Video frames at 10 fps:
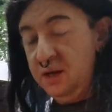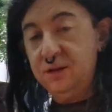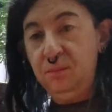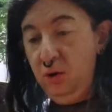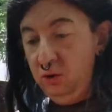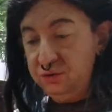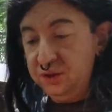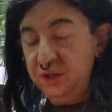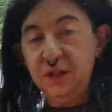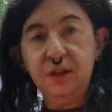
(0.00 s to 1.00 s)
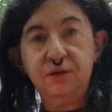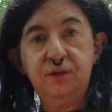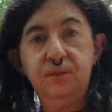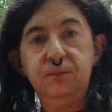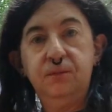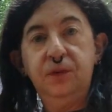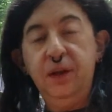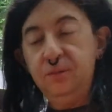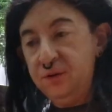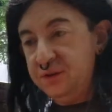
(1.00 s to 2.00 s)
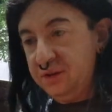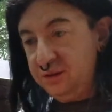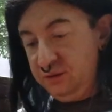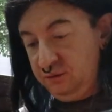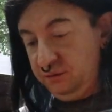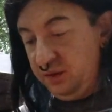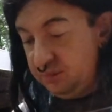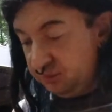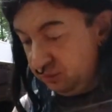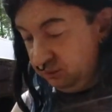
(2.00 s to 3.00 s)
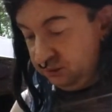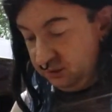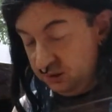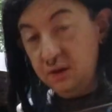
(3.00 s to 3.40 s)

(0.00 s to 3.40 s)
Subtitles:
Supposedly it's flame resistant or flame proof.